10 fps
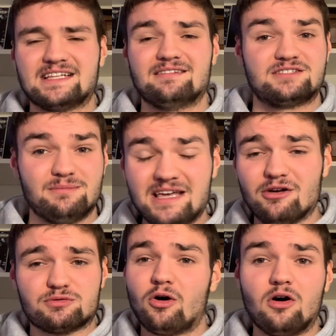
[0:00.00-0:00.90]
To me, those
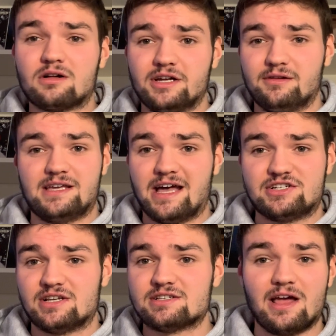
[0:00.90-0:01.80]
were all clearly
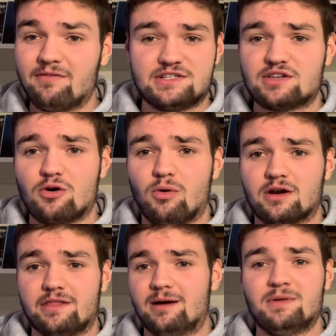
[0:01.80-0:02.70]
catches, every single one of
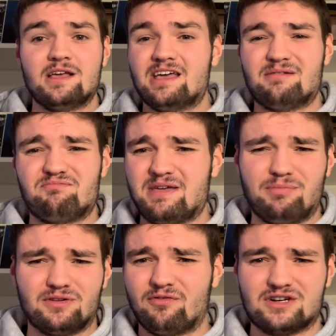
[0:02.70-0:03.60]
them. And people in
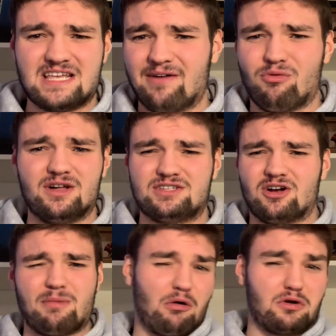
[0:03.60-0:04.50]
the first half want to talk
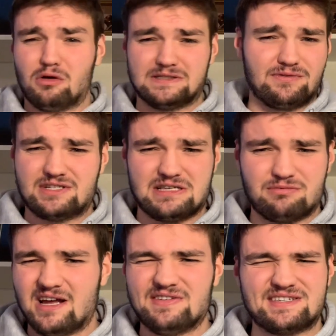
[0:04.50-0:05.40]
about Colts versus
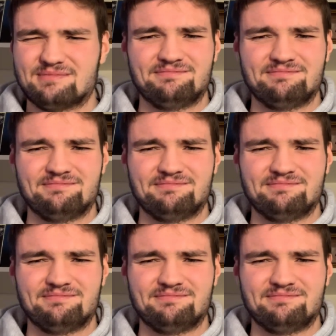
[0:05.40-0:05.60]
refs.